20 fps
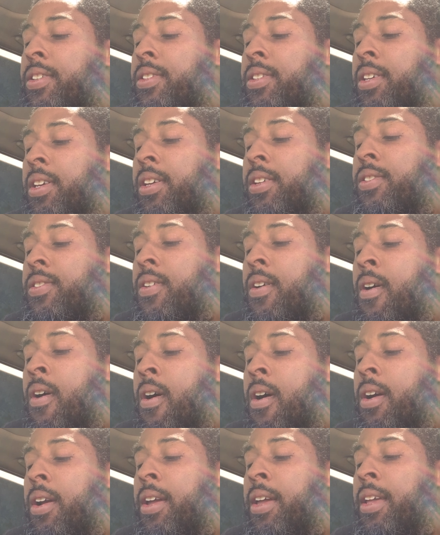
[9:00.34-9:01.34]
things
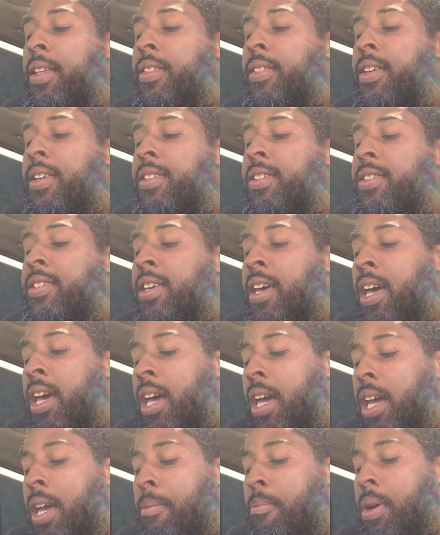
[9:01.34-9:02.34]
are in the
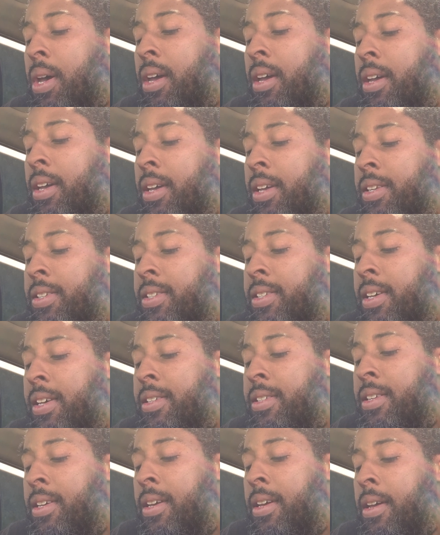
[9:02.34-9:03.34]
same, it
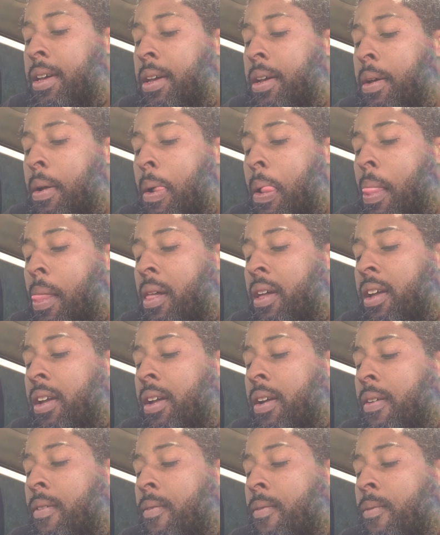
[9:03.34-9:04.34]
says,
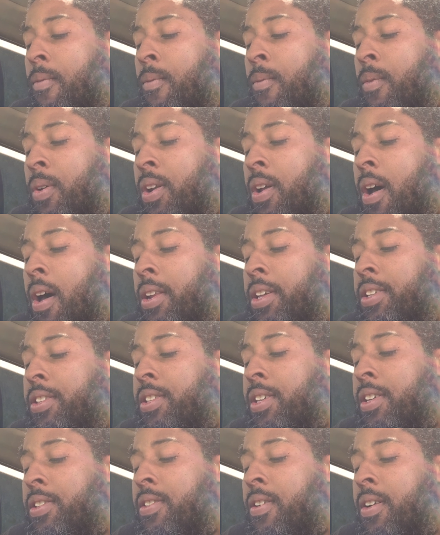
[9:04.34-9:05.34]
when all these
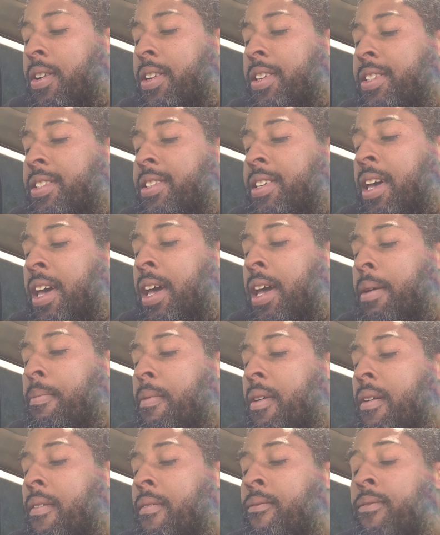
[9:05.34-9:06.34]
things are in the
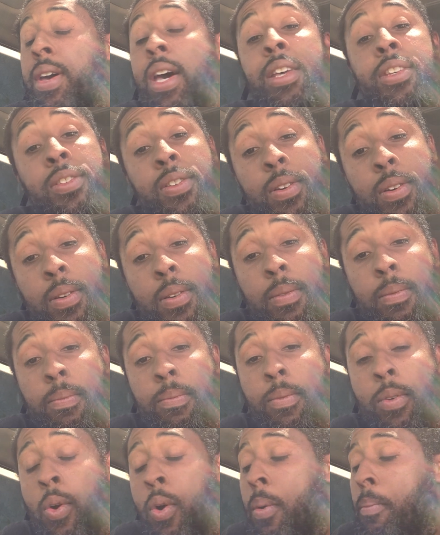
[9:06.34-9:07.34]
same vessel
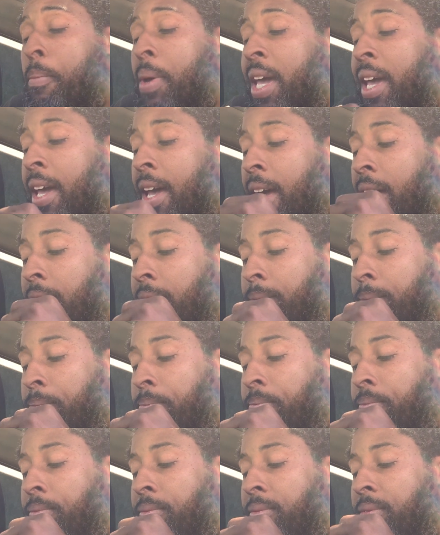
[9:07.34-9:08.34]
or man
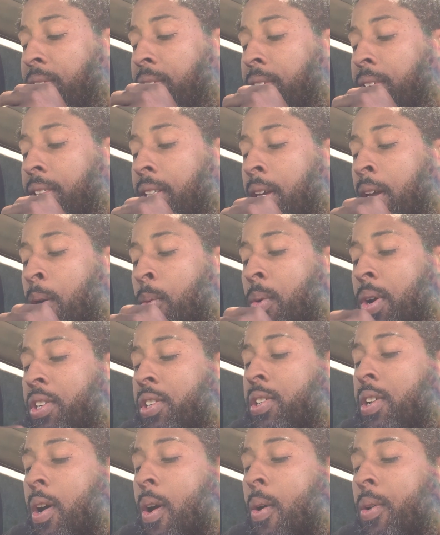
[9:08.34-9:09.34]
in
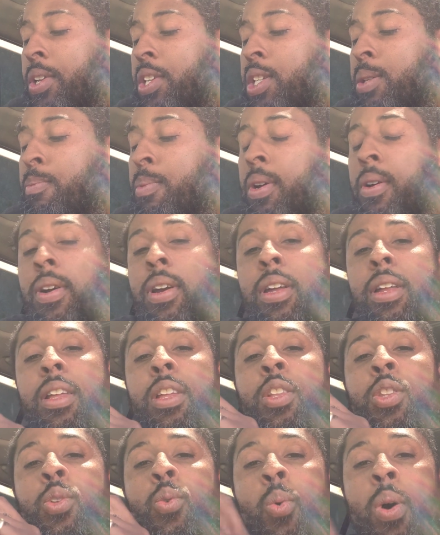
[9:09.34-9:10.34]
which the Holy Spirit
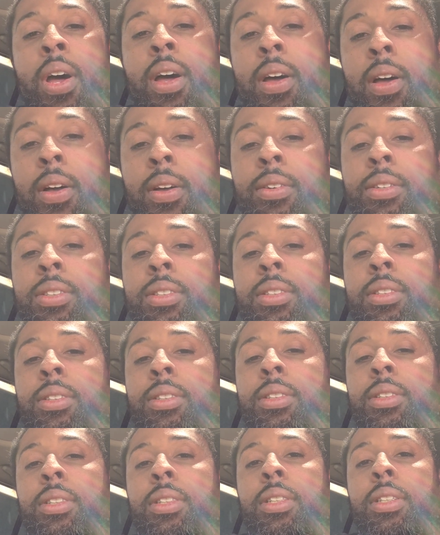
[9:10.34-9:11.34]
dwells.
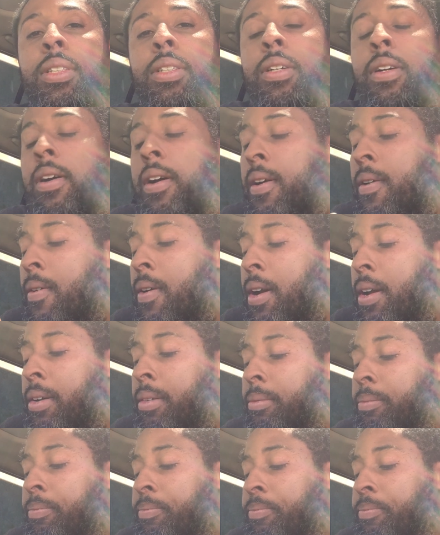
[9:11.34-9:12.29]
All right.